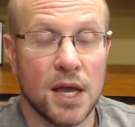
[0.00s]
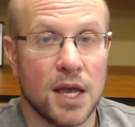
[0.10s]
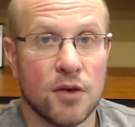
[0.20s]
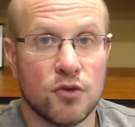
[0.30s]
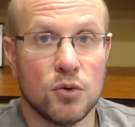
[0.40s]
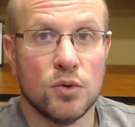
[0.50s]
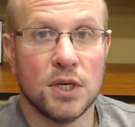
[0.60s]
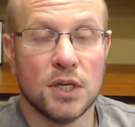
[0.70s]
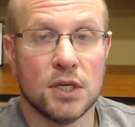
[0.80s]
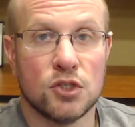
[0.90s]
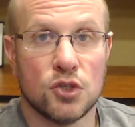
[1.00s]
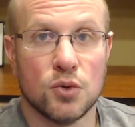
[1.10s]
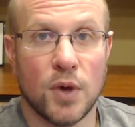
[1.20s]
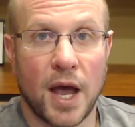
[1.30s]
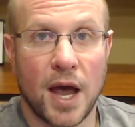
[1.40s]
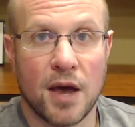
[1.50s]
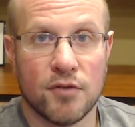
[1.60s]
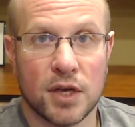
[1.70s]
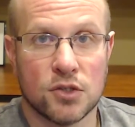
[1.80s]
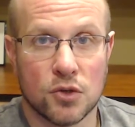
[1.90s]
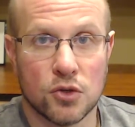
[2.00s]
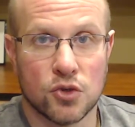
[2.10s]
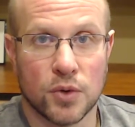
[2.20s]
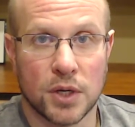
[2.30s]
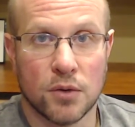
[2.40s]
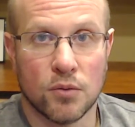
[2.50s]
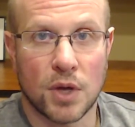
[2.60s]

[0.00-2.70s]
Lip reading: if you needed to have a surgery,